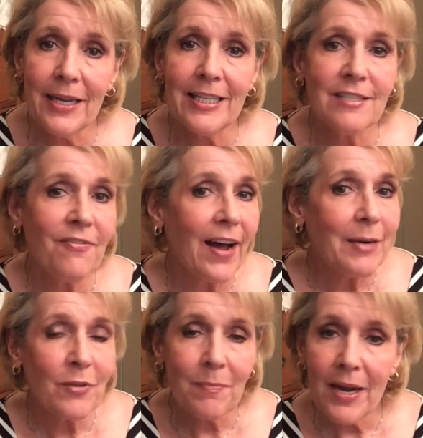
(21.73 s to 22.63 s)
It's
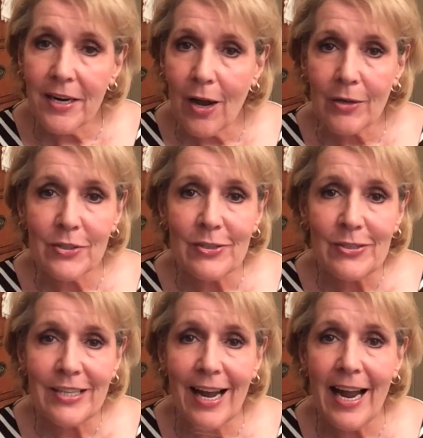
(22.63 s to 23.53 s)
fine with my doctors. I